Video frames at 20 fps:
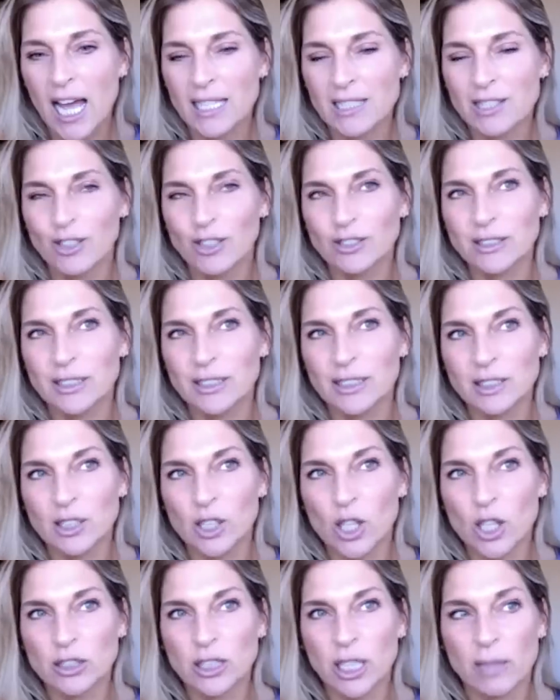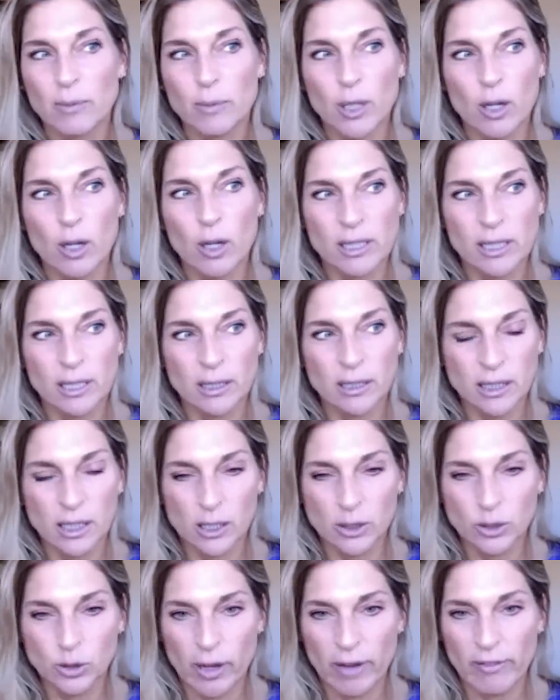I told Laird a long time ago. I said, "Listen,
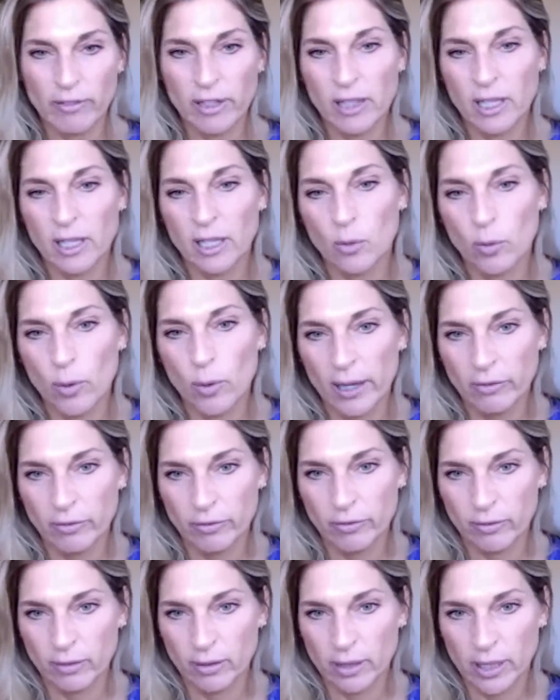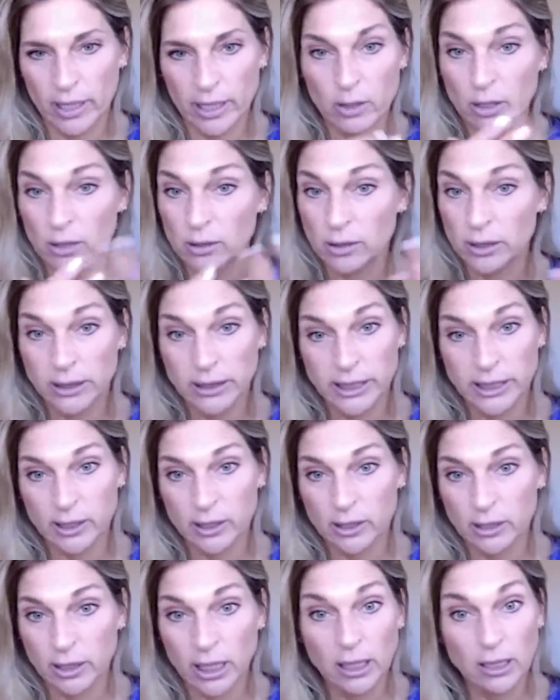I'll do everything a wife. I cook Laird
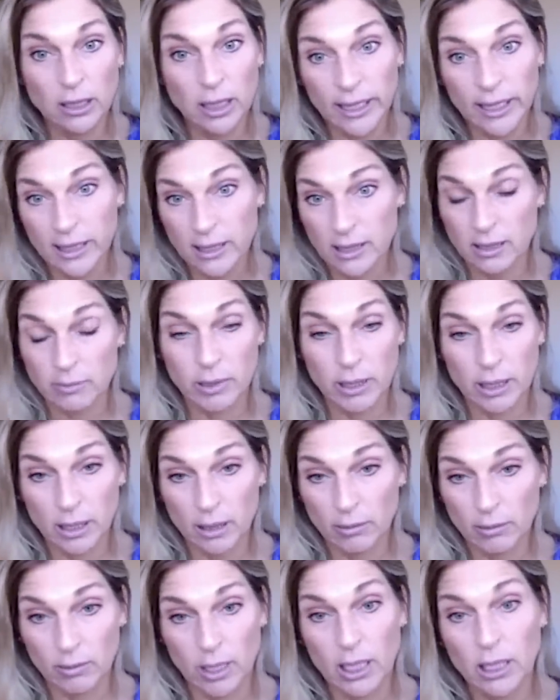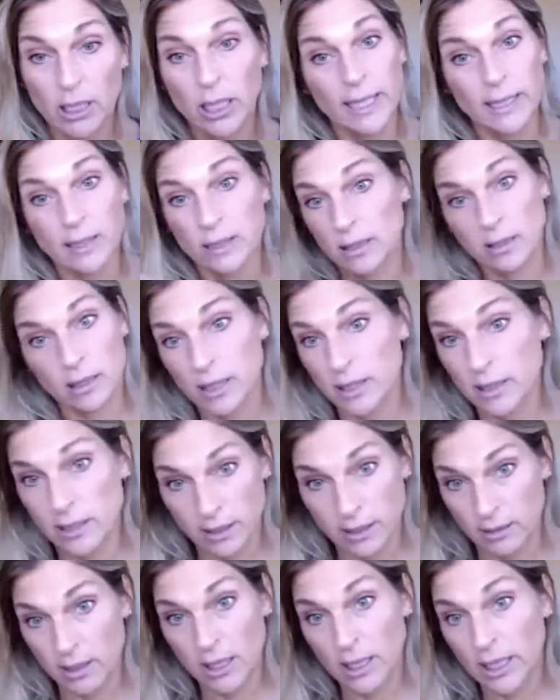dinner. He likes to be. He likes his.
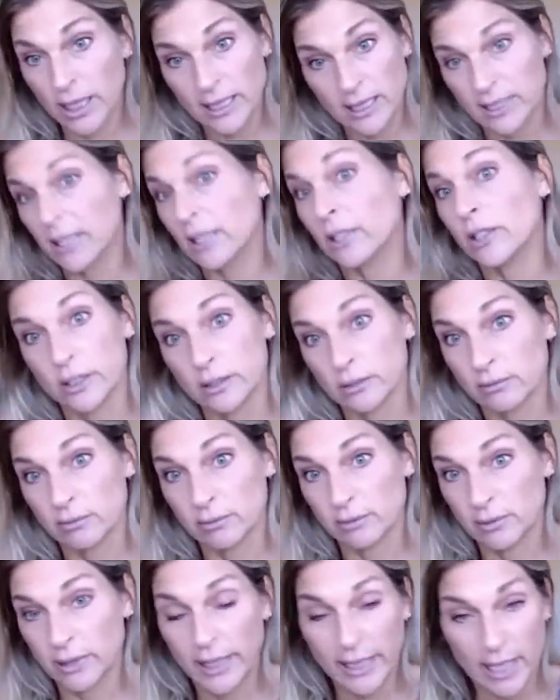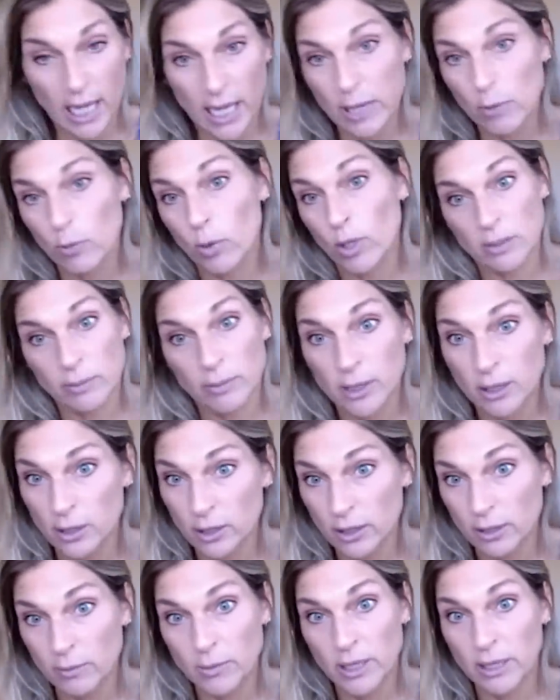He likes dinner like he wants me to
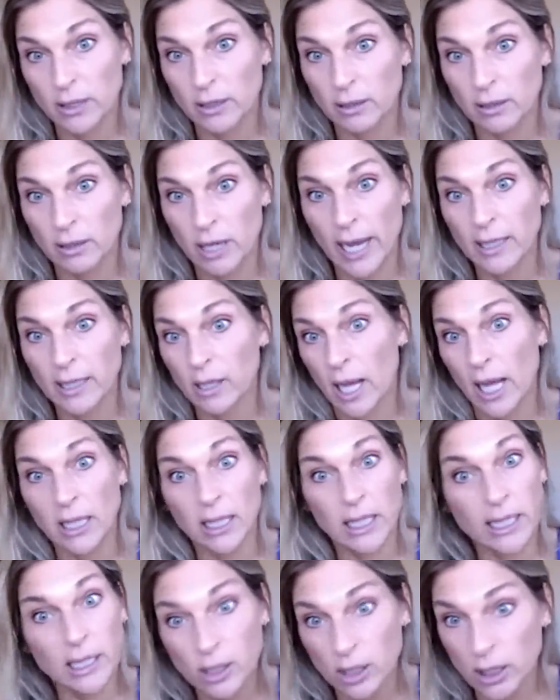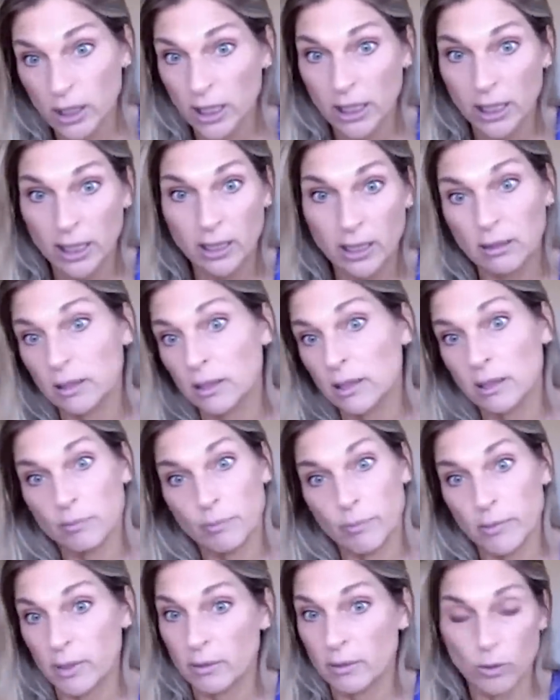cook him dinner. I, I like cooking.
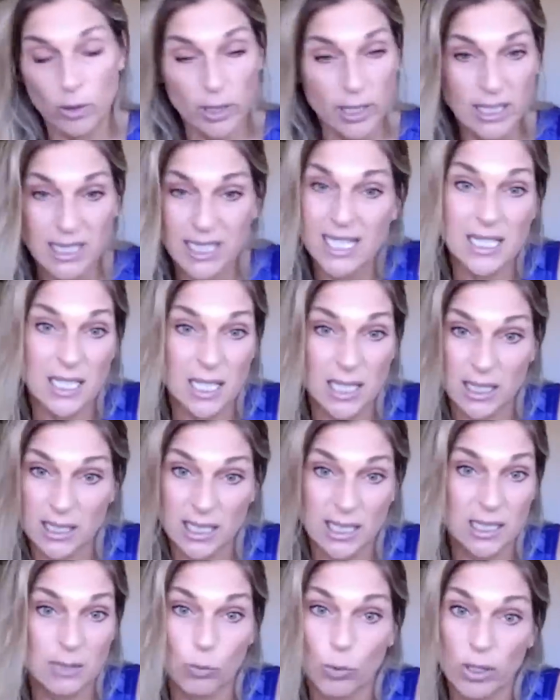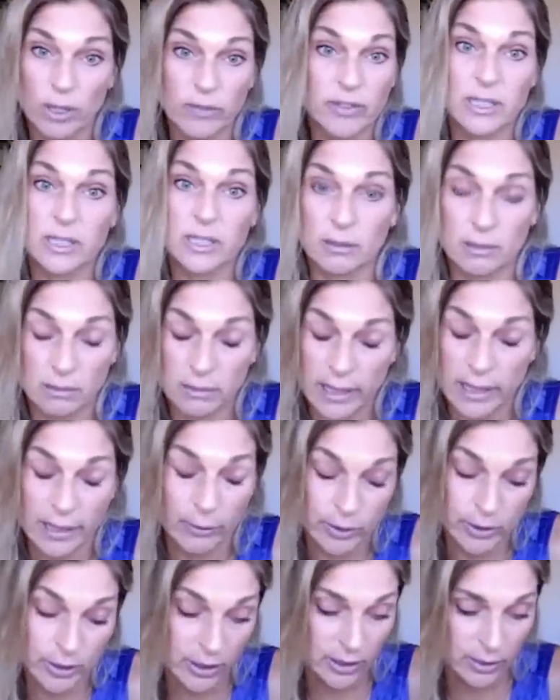It, it's easy. It's his one of his
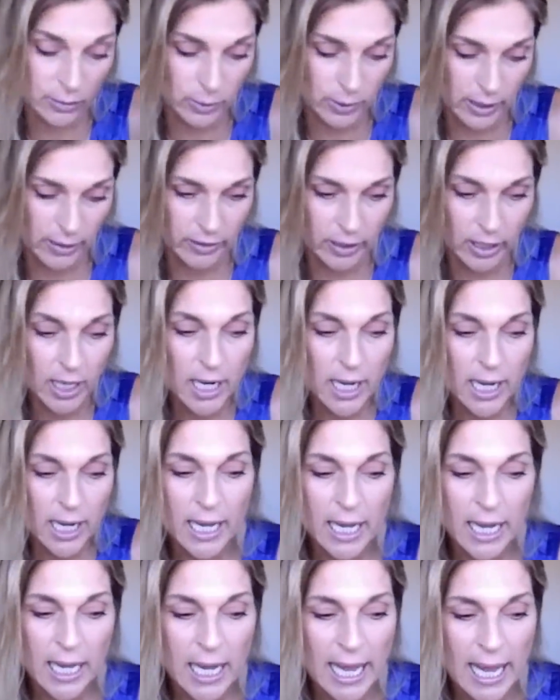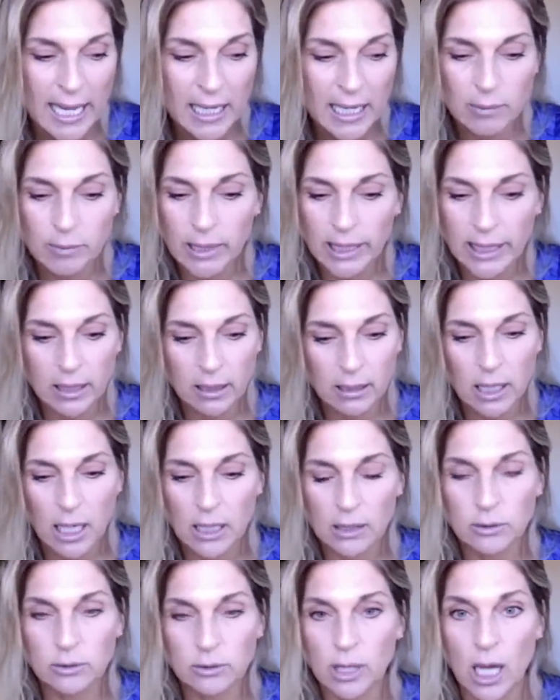languages, whatever. Mm-hmm. And I'm like,
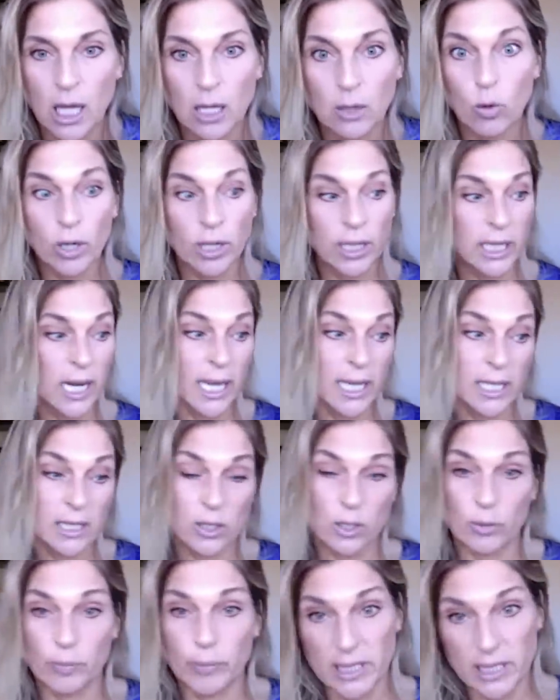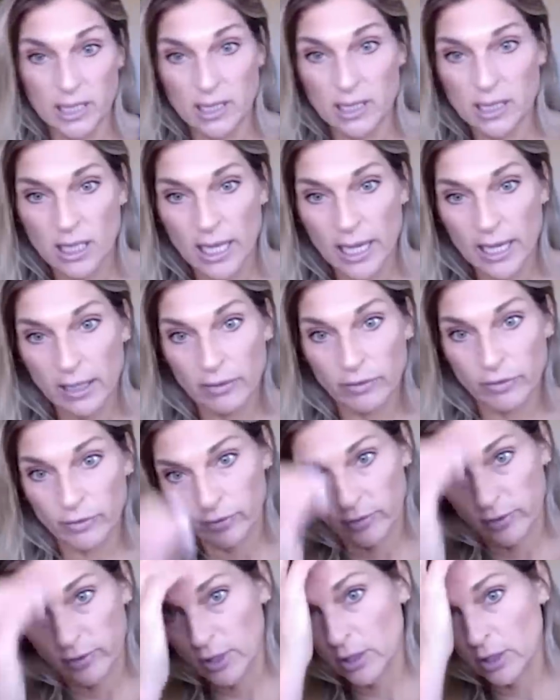oh, I'll organize your business life.
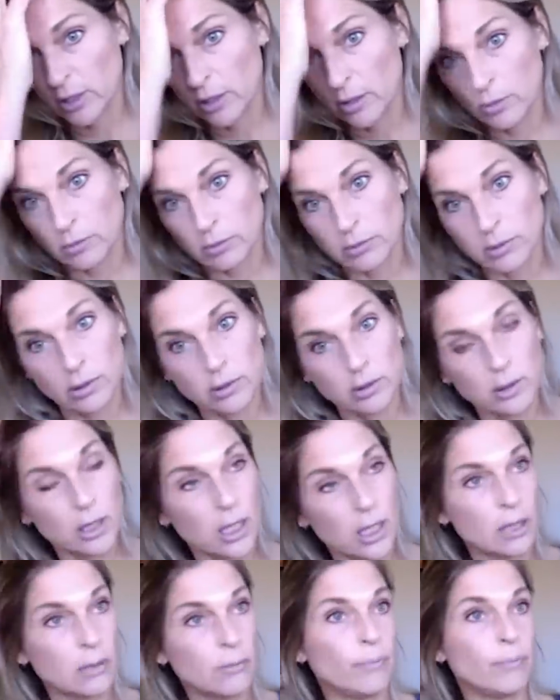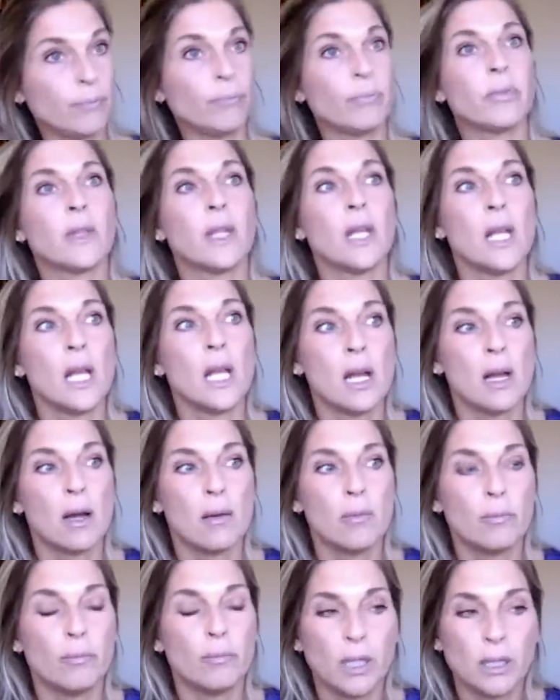You know, um,
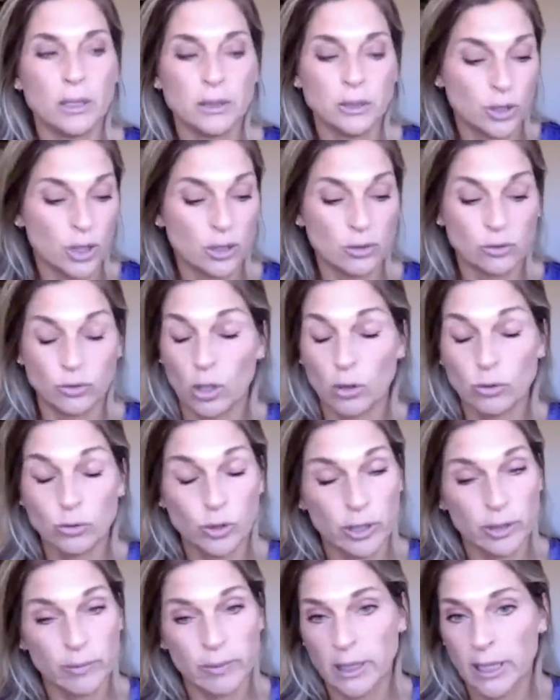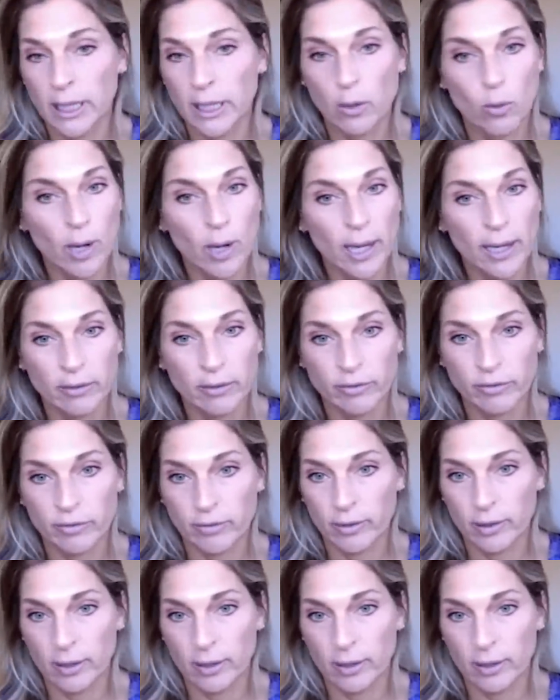just don't treat me like a wife.